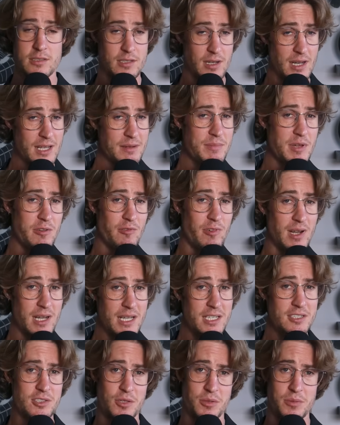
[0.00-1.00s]
so let me
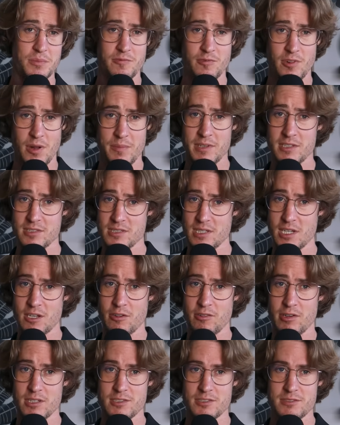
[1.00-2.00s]
release you from this
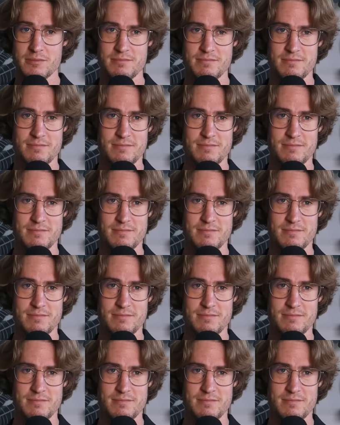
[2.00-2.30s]
ignorance.